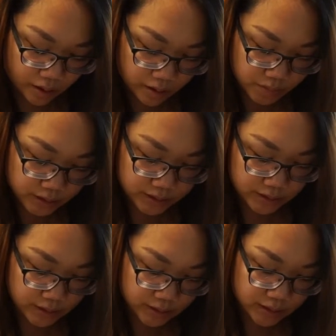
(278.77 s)
I am
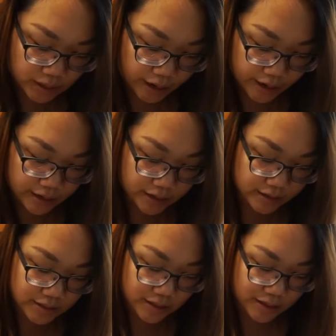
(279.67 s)

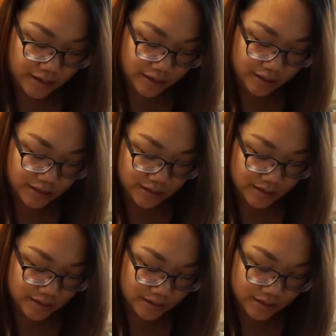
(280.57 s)
excited to eat
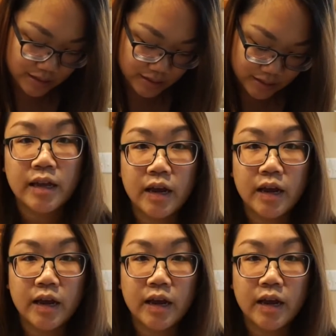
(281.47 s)
this.